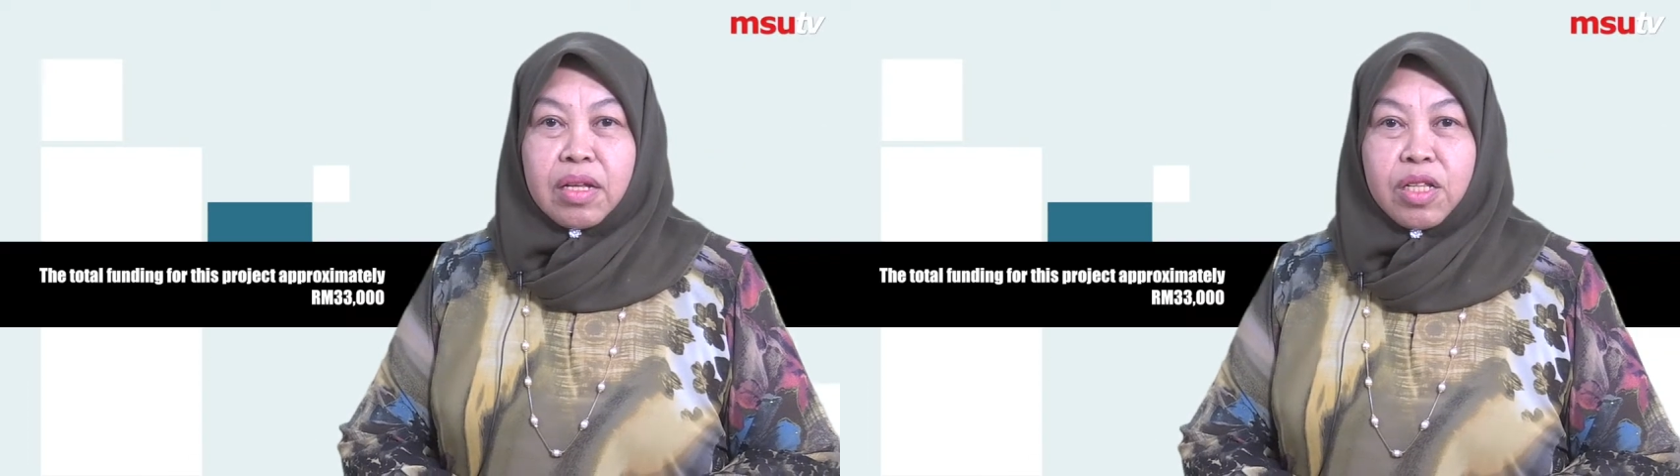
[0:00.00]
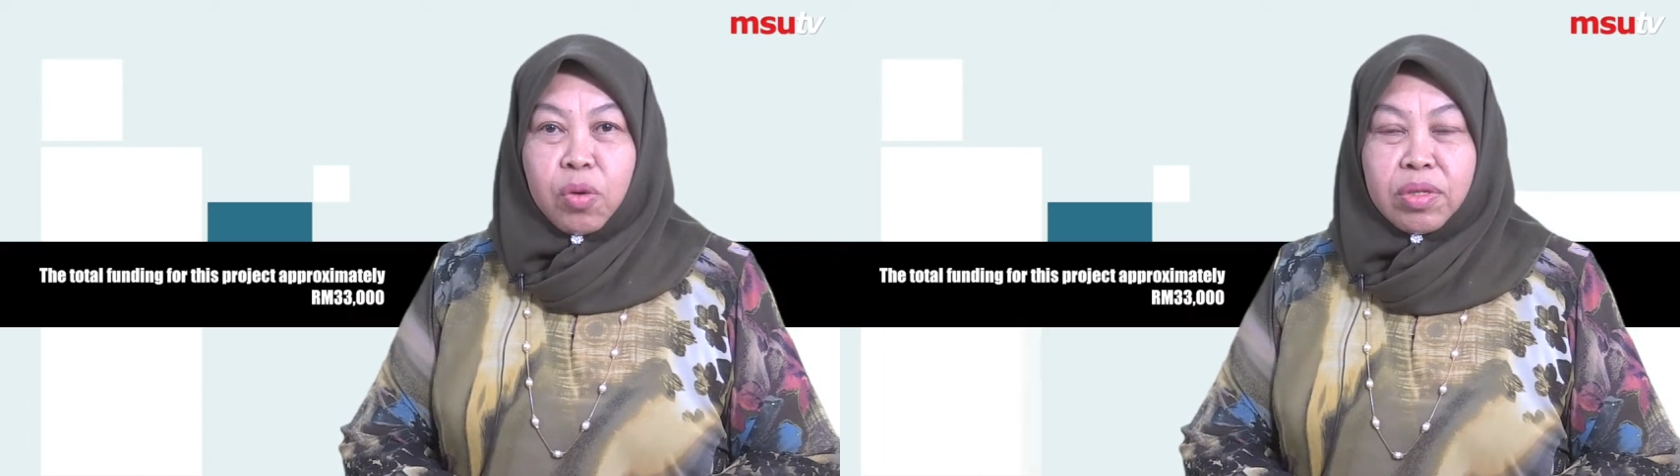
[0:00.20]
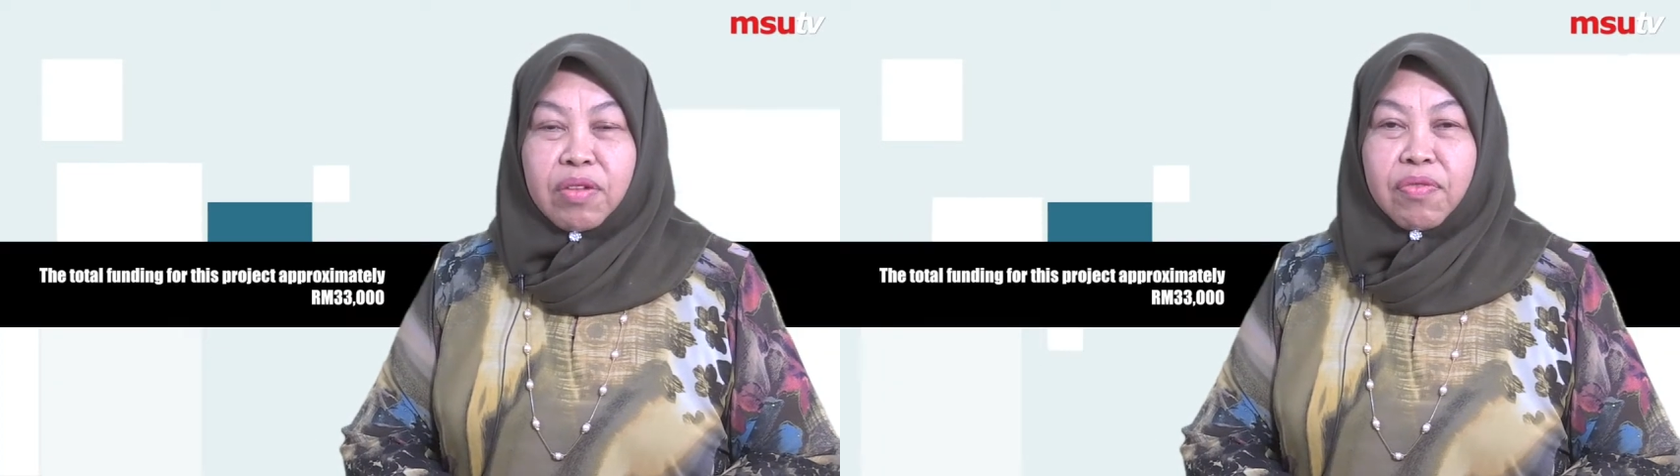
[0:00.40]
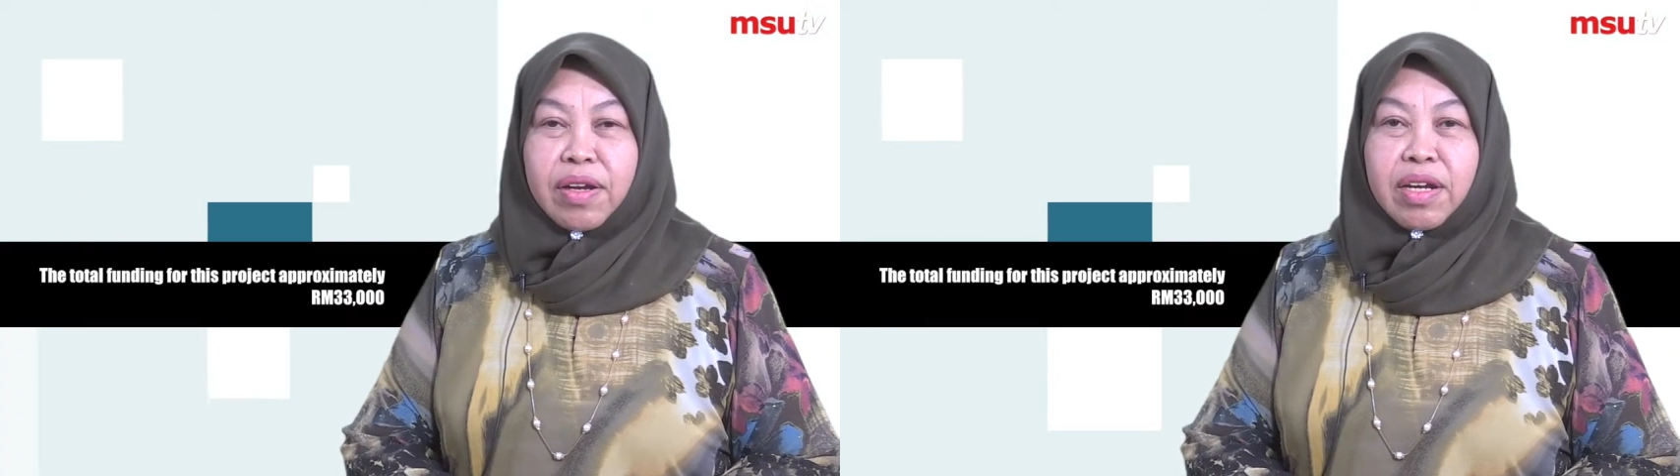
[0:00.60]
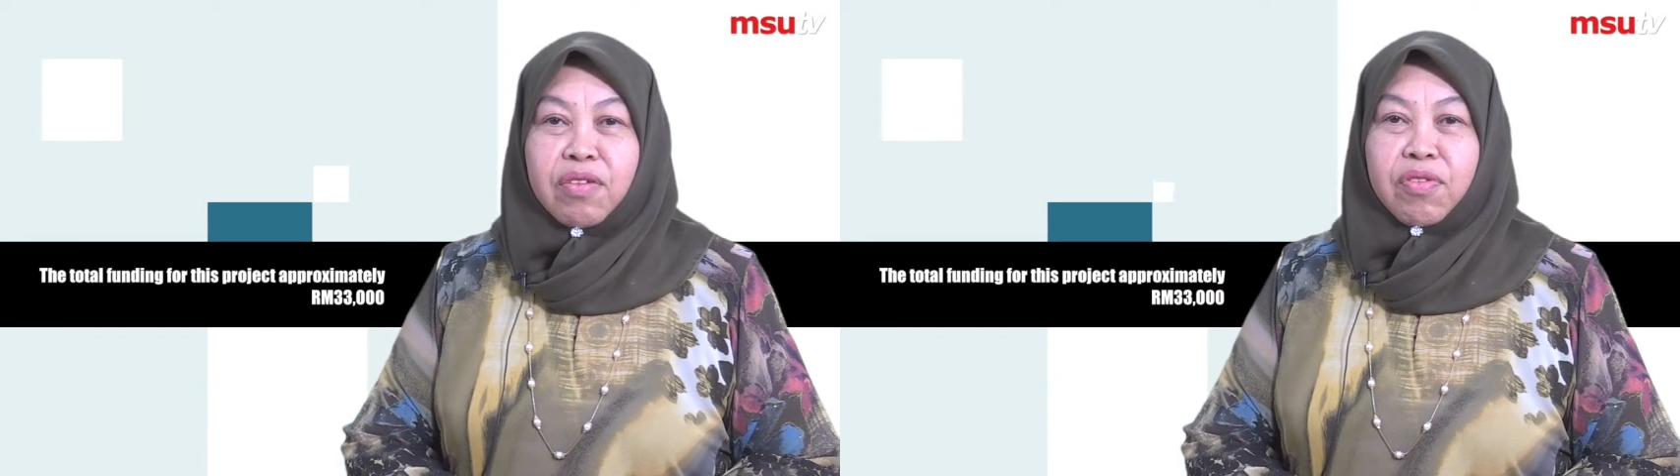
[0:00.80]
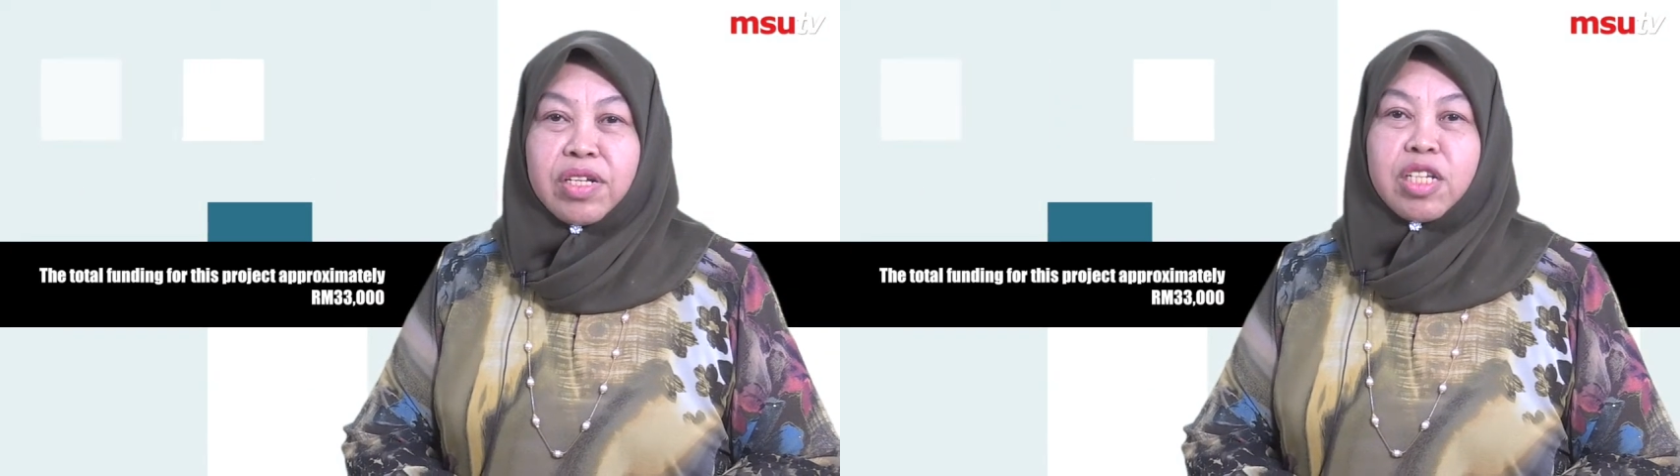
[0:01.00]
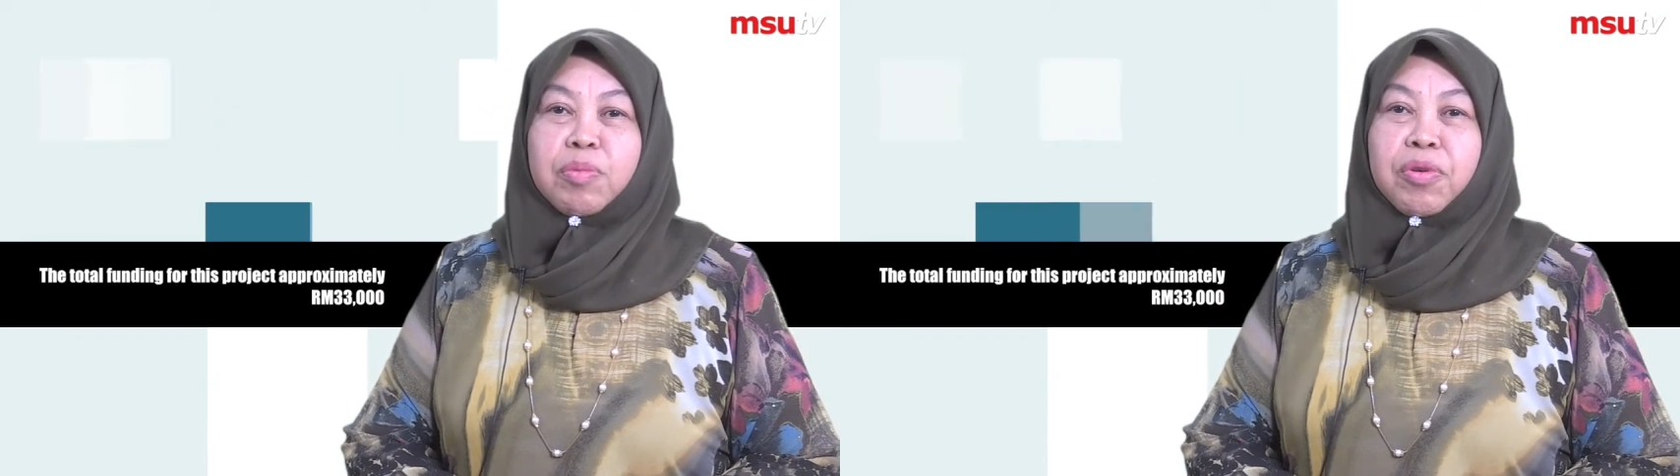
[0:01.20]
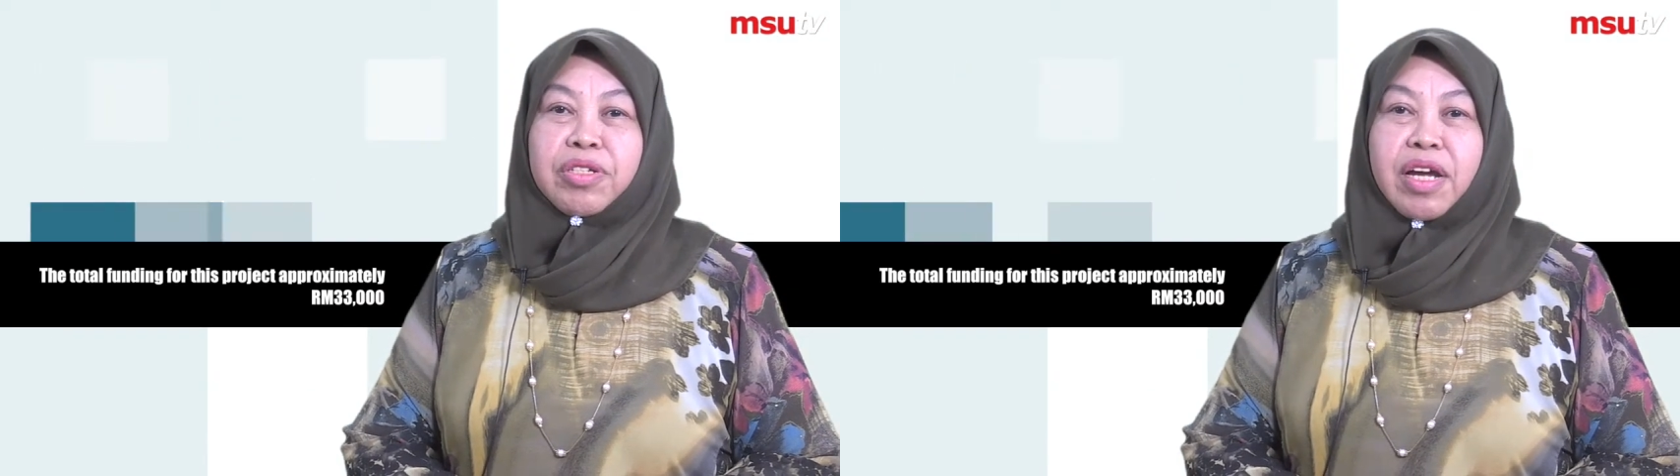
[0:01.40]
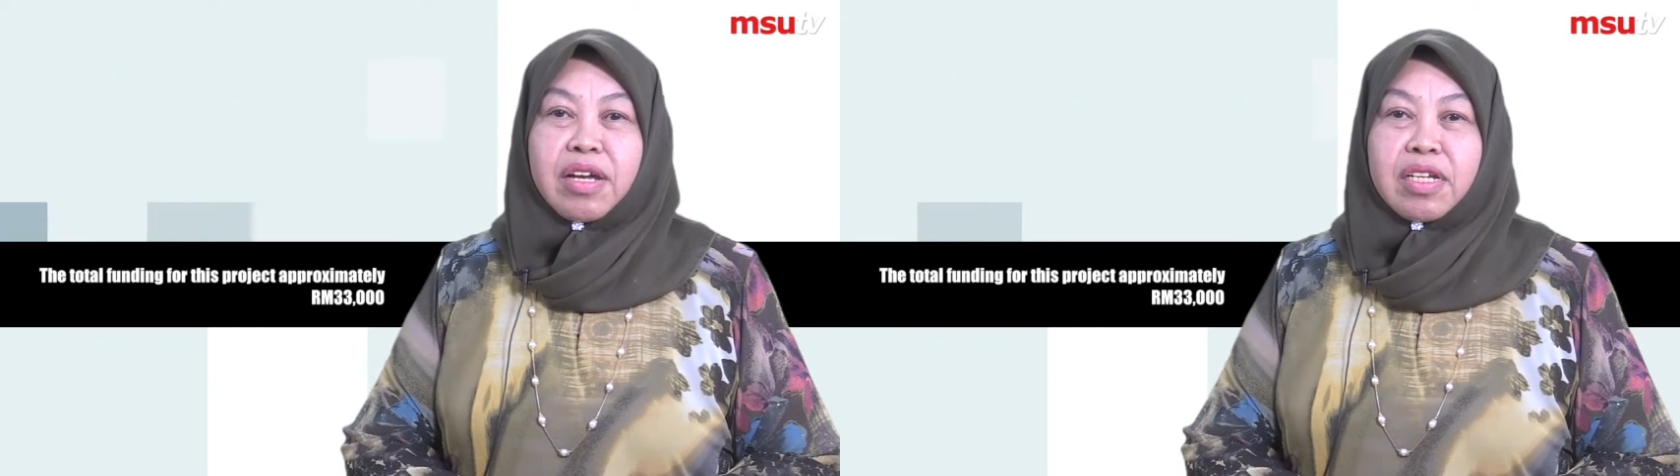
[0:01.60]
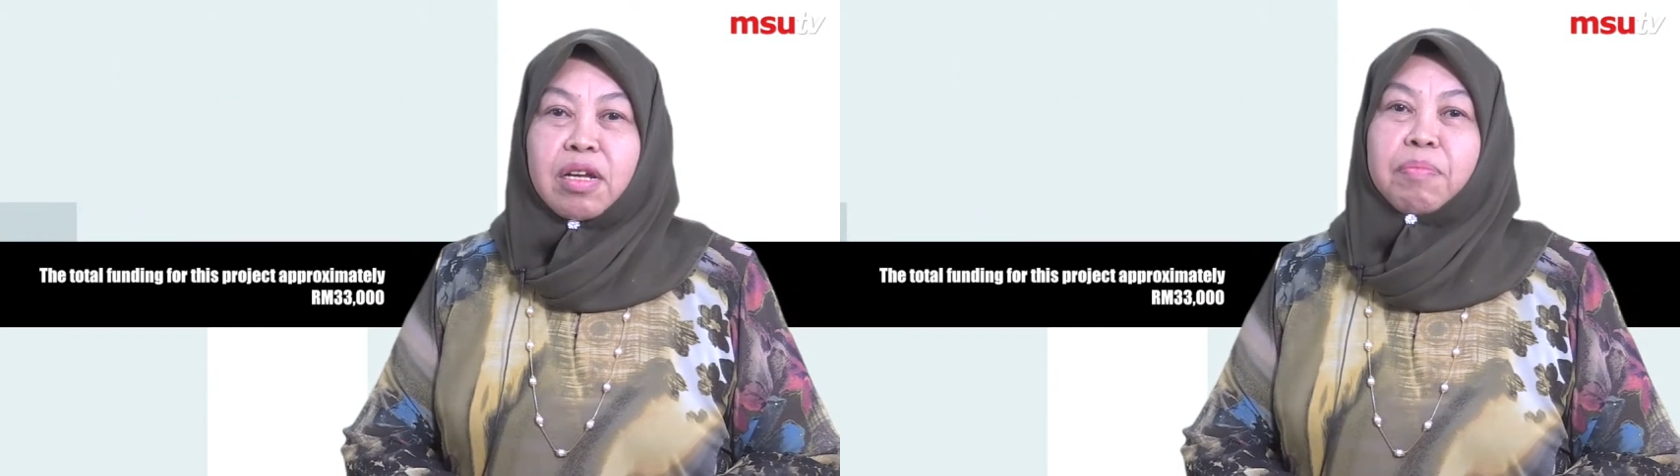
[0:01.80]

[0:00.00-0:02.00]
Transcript: The total funding for this project is